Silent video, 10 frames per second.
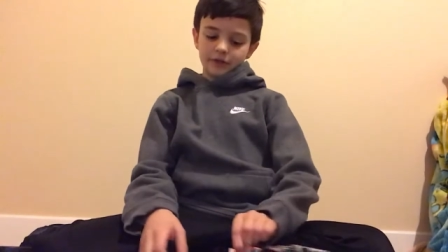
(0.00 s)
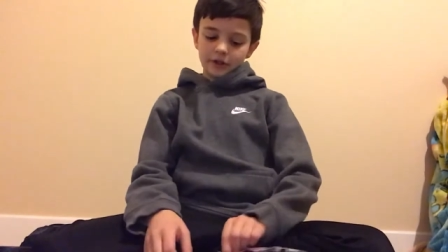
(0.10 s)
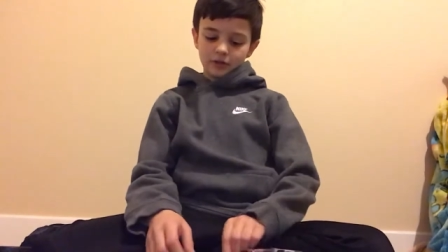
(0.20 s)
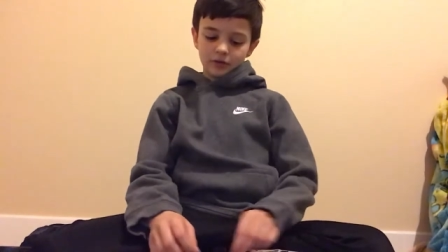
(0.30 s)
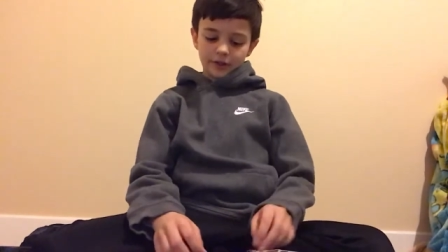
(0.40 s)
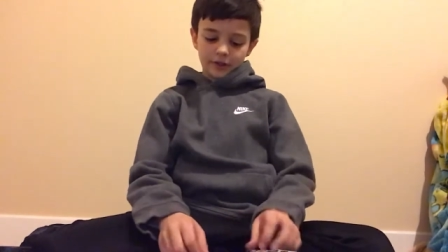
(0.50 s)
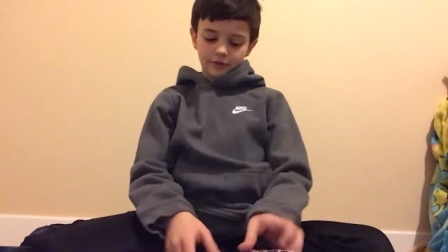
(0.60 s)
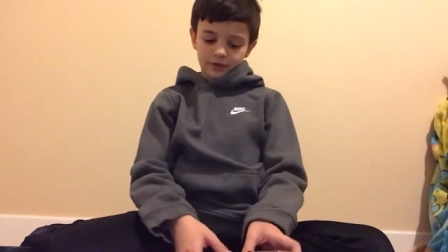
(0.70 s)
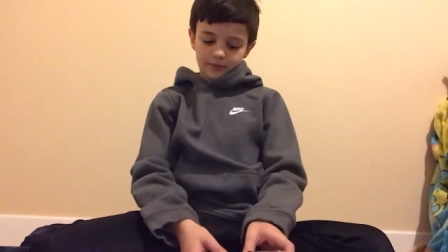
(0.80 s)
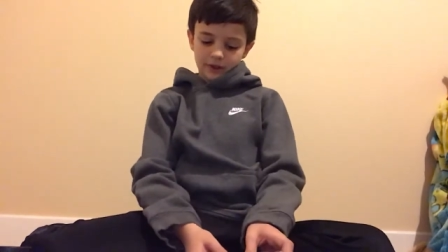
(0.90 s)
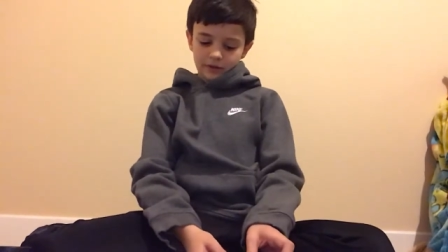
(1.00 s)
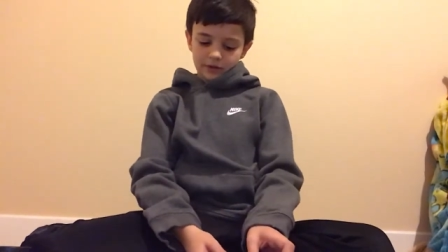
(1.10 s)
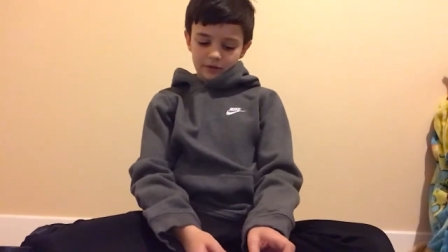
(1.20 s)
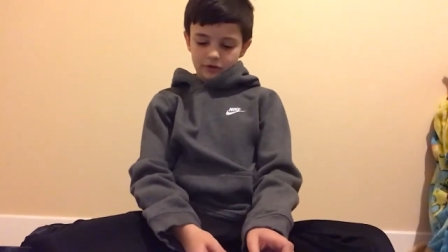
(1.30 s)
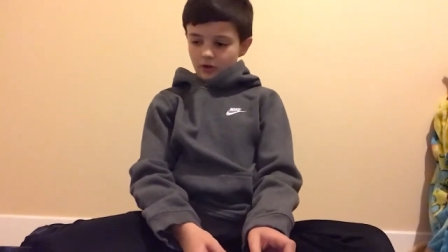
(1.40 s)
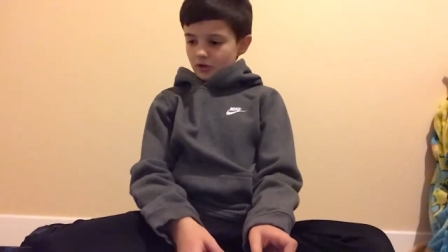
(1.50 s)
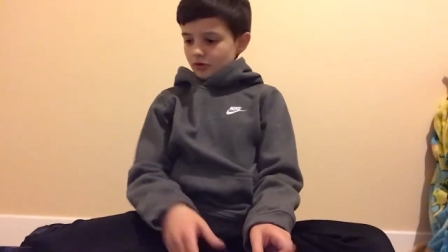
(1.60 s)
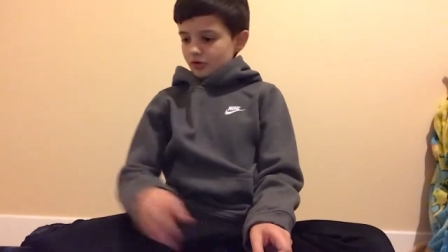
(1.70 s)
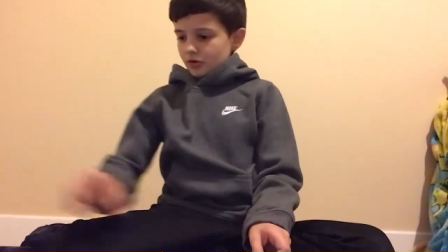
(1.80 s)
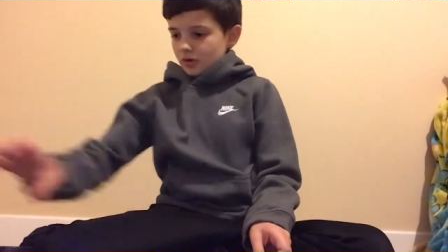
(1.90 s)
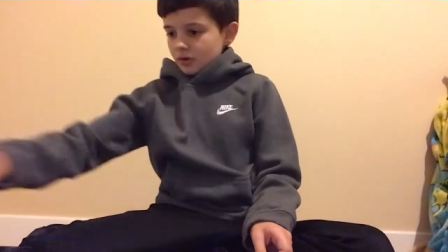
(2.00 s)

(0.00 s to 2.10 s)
video waiting for the battery to charge.